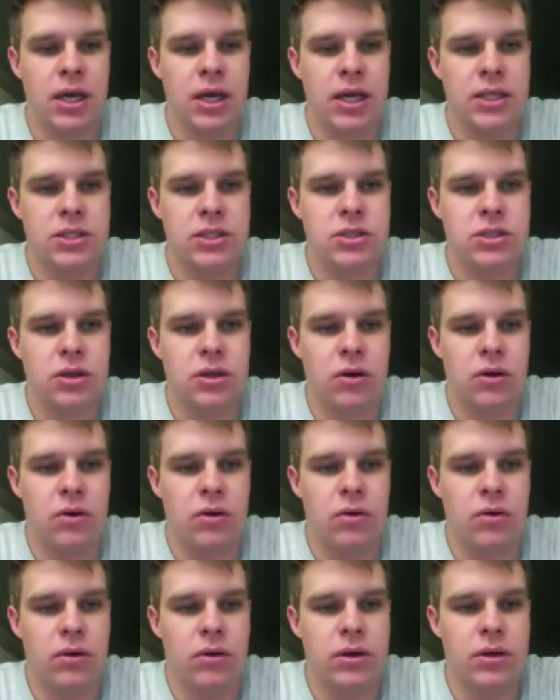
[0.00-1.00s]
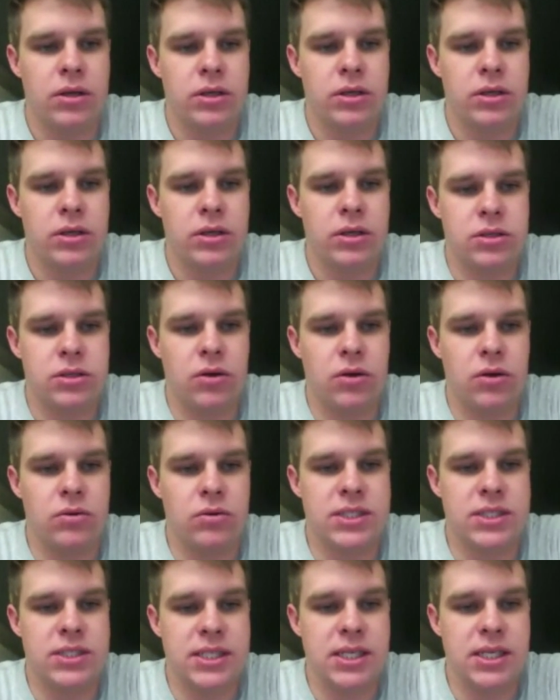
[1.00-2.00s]
And so
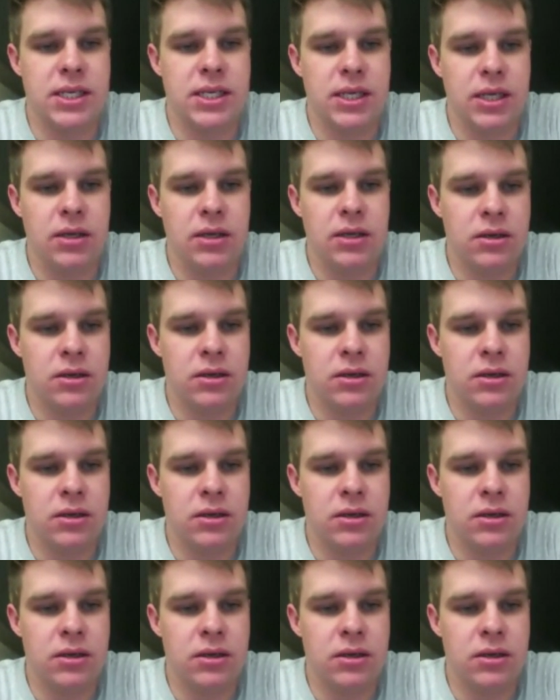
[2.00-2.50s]
C